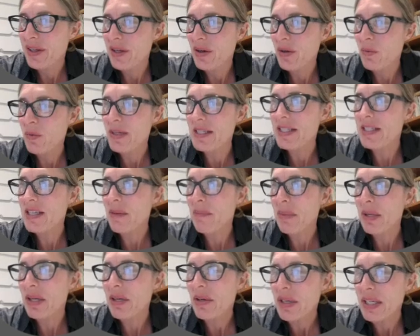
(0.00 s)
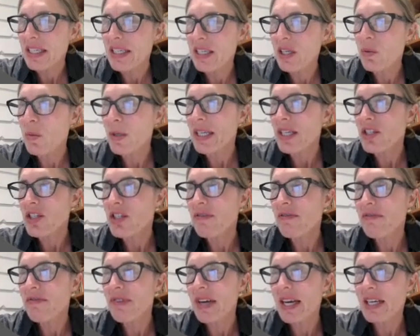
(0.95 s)
was a period in which
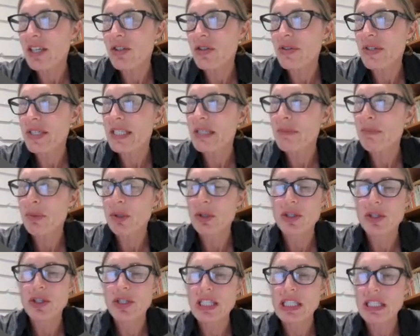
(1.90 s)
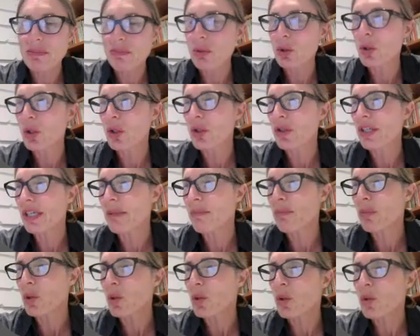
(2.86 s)
factories produced more and
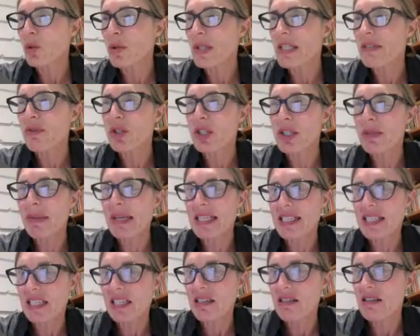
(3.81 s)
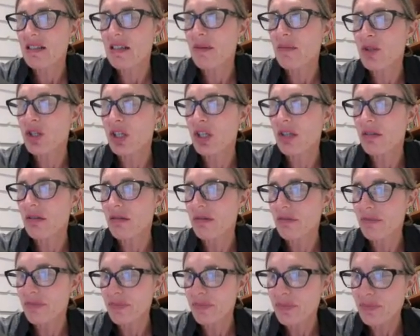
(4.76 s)
more goods for domestic consumption.
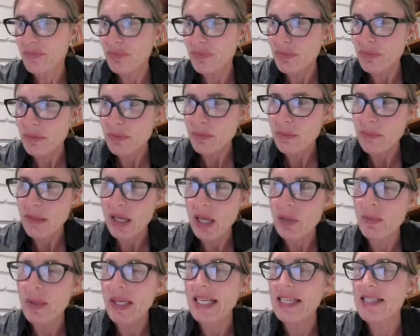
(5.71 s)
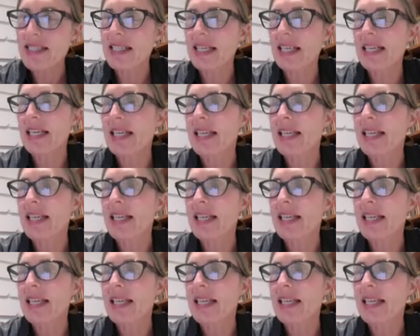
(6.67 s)
And we can see